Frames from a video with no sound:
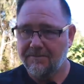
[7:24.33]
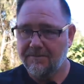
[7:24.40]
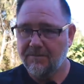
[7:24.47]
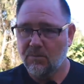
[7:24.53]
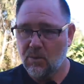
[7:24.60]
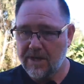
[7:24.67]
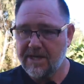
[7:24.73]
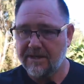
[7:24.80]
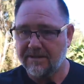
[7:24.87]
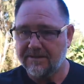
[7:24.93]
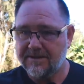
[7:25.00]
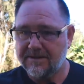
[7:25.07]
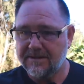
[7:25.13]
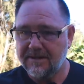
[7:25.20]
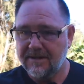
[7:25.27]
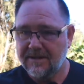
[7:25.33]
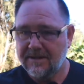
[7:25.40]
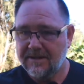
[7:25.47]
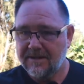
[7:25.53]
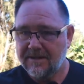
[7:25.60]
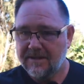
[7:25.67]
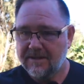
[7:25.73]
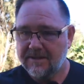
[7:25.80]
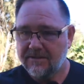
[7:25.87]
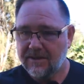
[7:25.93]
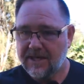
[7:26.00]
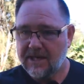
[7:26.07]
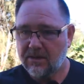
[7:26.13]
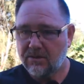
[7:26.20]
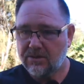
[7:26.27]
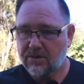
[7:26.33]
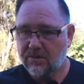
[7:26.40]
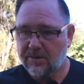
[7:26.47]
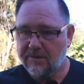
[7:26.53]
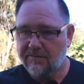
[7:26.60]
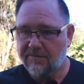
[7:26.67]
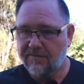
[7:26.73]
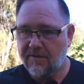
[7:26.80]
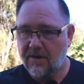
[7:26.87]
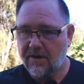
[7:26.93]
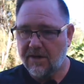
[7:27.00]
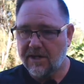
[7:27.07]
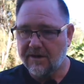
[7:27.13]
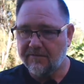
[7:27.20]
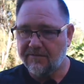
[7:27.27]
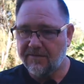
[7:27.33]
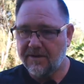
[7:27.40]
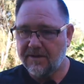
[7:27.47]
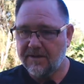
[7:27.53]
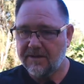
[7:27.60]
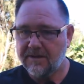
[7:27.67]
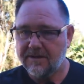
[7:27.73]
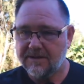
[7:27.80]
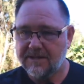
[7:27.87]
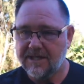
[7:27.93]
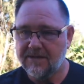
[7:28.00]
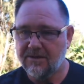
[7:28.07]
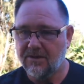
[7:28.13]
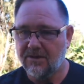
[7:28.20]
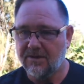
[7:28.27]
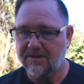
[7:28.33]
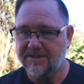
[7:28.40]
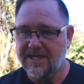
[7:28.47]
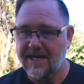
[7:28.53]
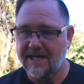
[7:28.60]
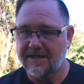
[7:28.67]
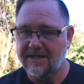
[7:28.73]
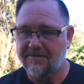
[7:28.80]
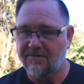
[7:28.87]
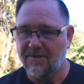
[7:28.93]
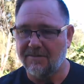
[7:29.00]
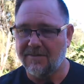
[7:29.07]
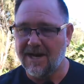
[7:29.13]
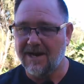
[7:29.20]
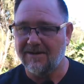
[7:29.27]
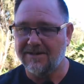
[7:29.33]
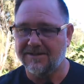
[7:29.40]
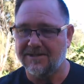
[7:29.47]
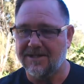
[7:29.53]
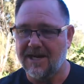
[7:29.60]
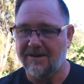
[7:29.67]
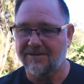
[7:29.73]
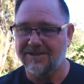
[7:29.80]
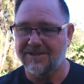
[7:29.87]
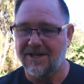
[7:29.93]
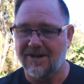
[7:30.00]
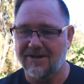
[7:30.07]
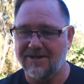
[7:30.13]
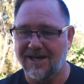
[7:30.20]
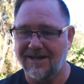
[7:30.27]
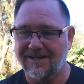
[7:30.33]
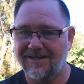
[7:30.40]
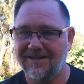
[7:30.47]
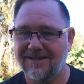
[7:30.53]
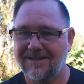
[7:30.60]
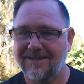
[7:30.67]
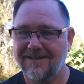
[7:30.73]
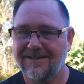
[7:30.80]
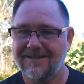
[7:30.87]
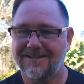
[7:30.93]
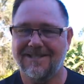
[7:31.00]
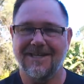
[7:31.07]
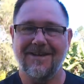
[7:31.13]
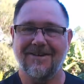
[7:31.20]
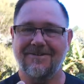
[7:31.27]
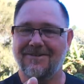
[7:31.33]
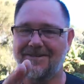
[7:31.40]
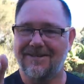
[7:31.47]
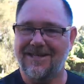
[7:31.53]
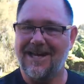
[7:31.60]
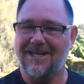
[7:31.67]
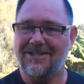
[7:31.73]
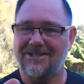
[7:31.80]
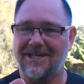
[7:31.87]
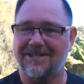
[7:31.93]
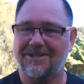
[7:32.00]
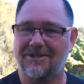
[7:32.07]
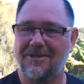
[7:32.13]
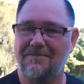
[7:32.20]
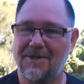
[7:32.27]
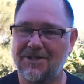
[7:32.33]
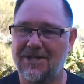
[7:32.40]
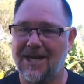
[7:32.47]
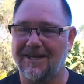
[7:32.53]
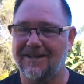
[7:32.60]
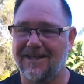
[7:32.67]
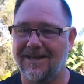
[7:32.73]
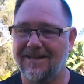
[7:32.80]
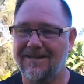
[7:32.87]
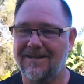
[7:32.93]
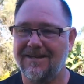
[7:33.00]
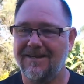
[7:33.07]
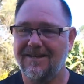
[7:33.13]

wins. Keltoid5, $10, howdy from Arizona. See, I could catch that super chat then.